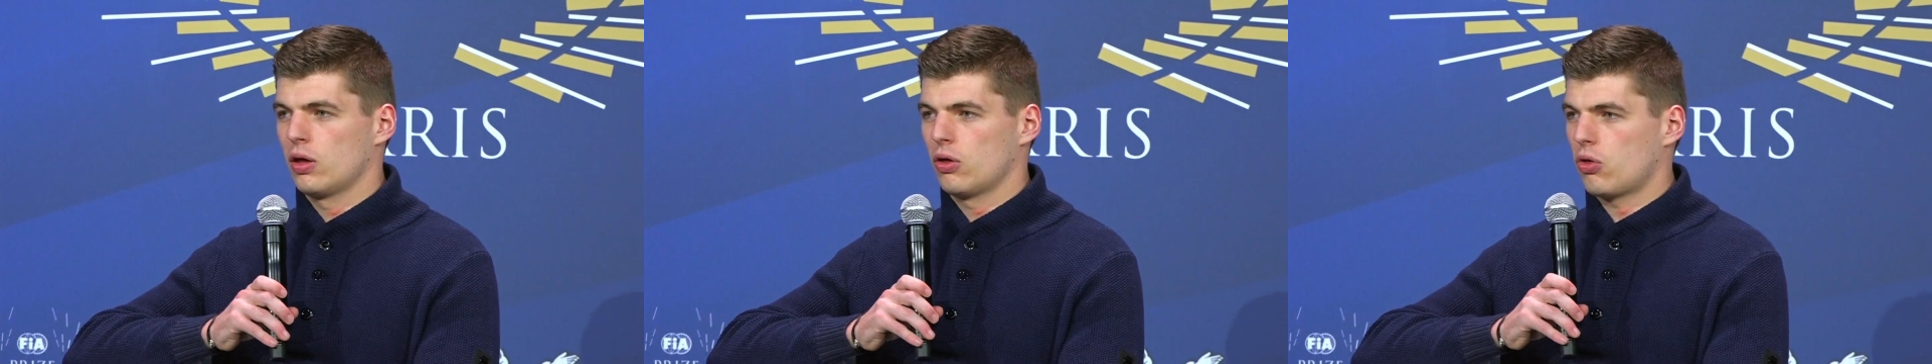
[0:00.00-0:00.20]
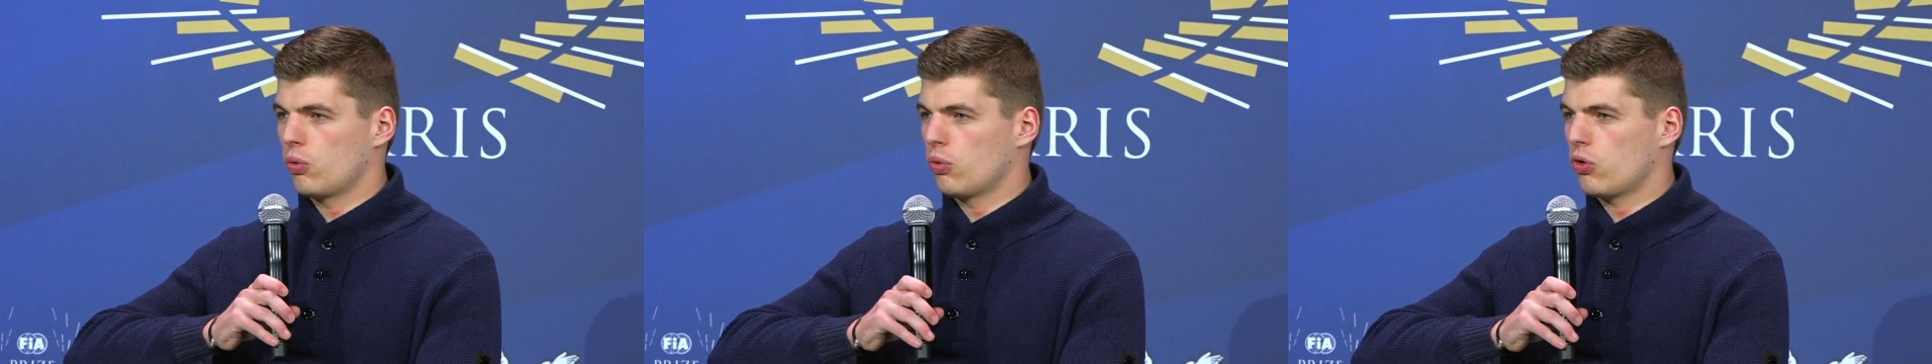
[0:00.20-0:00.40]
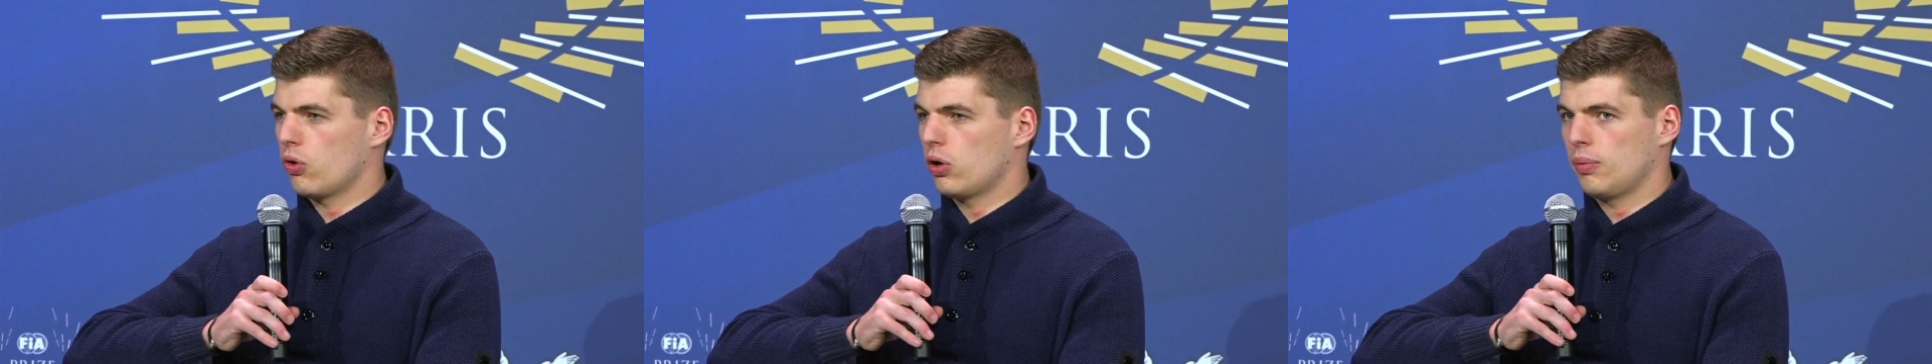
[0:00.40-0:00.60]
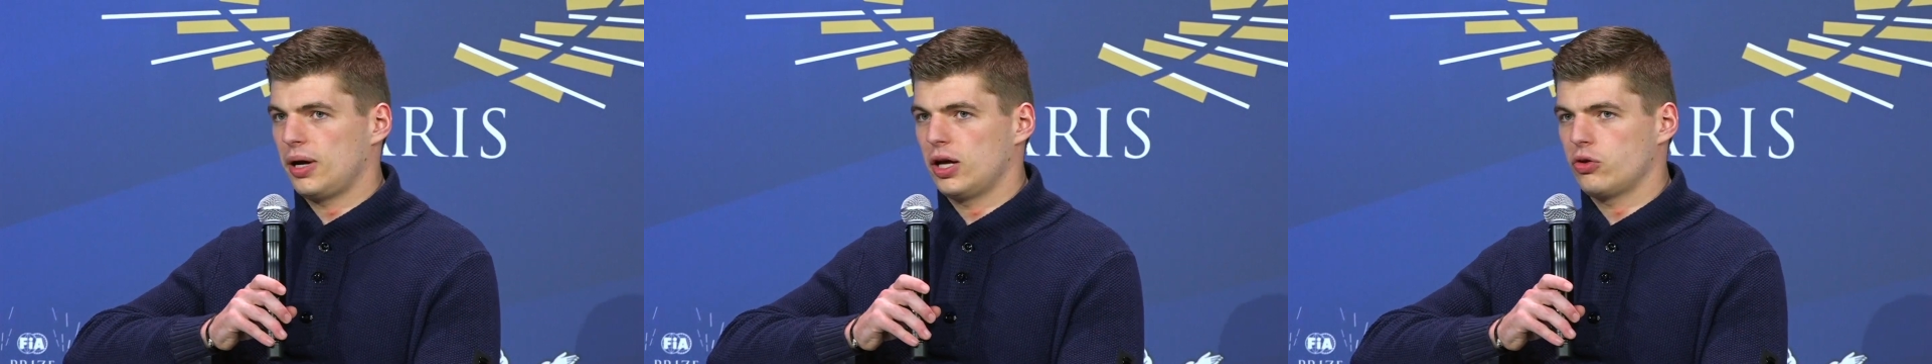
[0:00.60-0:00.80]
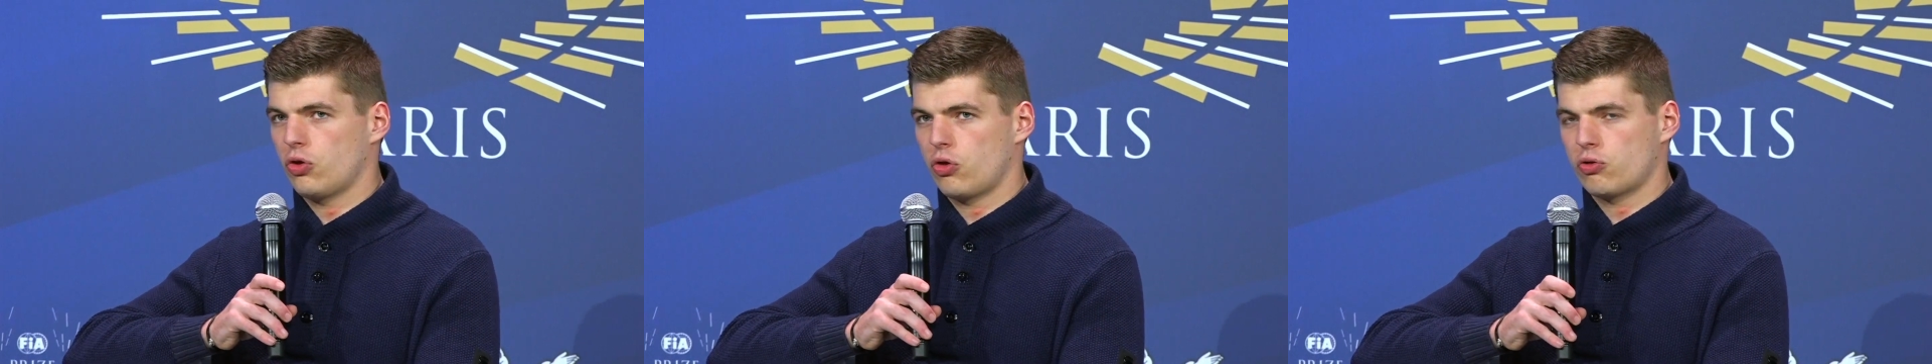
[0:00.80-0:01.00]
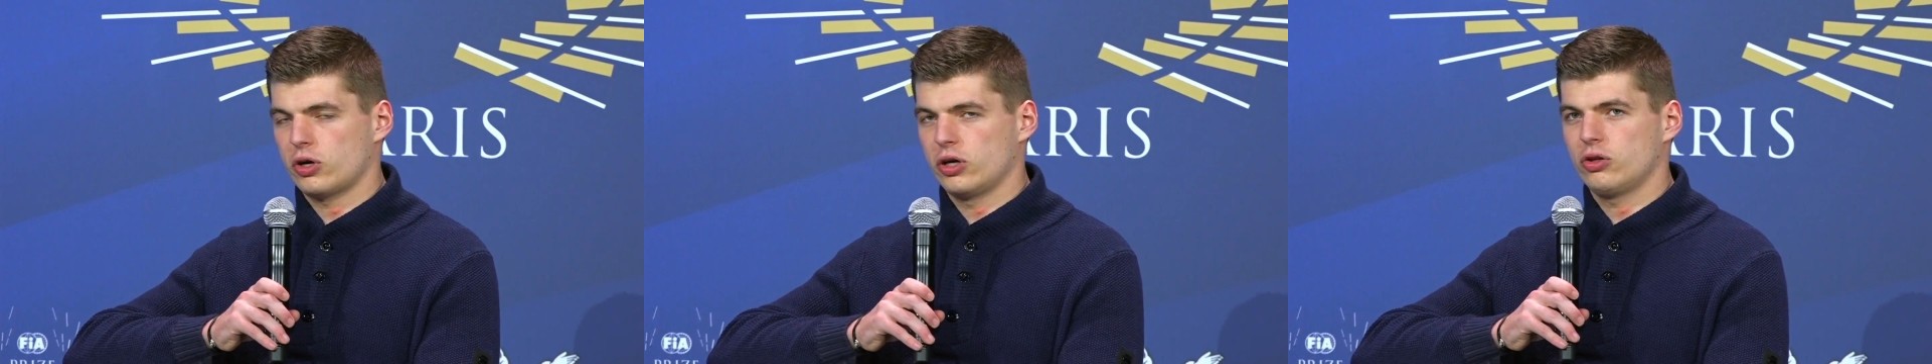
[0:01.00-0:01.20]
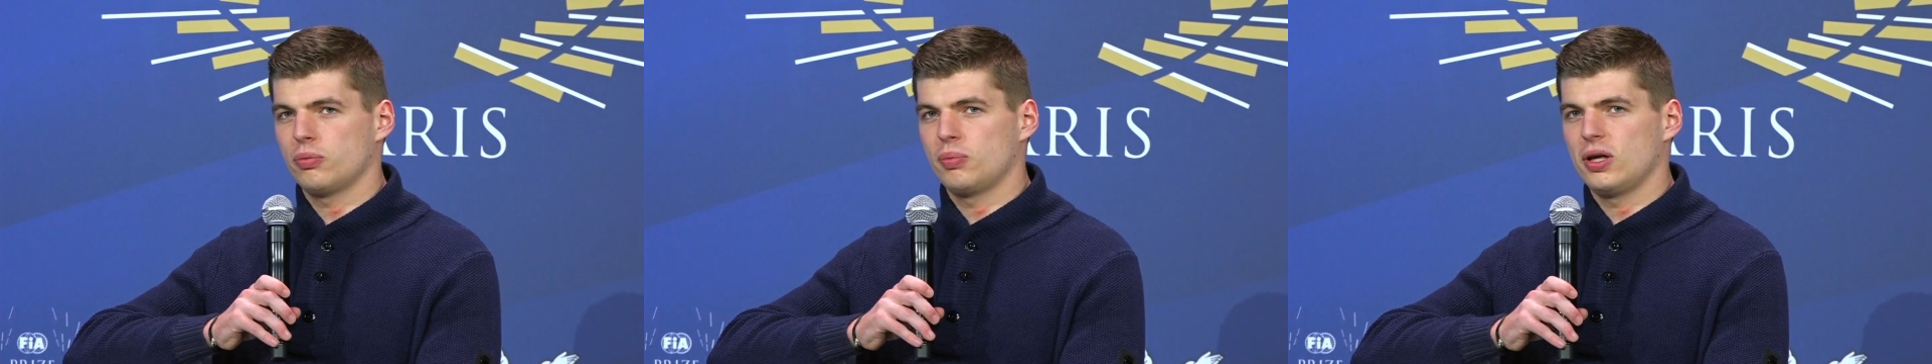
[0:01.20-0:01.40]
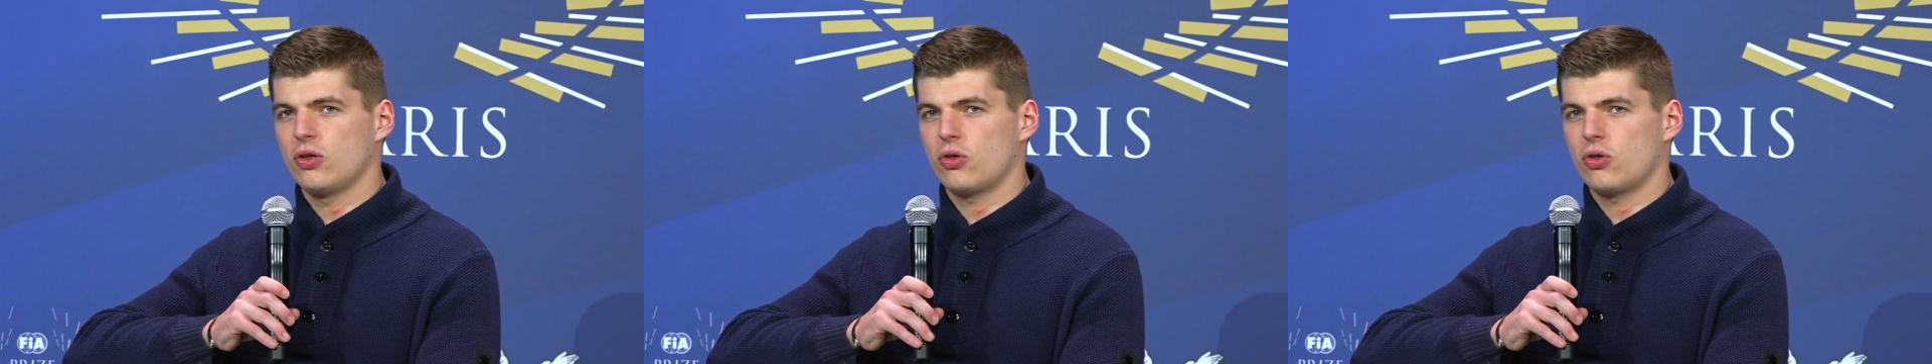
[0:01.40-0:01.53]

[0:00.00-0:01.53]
So it was all about just trying to be